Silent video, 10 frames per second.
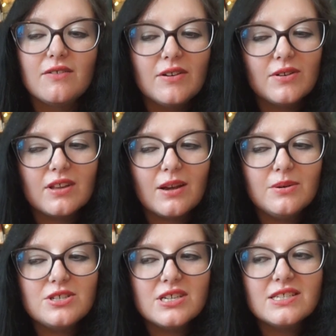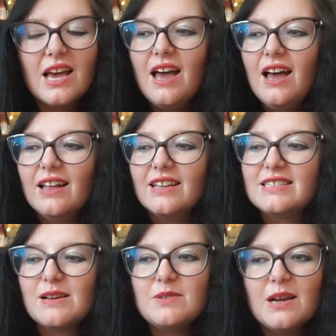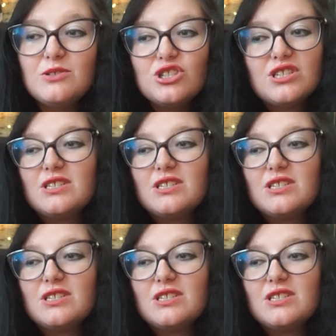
of different languages. Sometimes just